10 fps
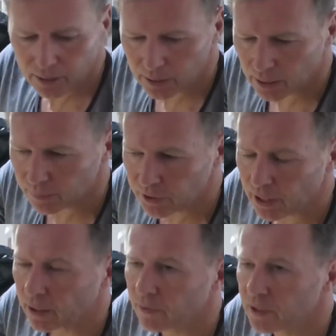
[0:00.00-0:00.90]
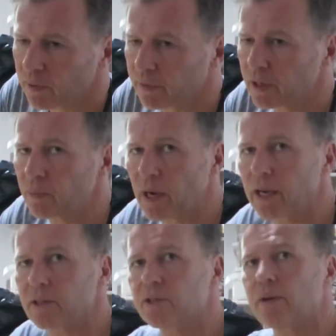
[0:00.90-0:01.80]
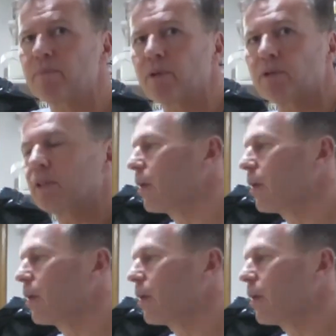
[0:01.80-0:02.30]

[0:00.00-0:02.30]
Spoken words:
The shower gloves get very wet and I try and prolong the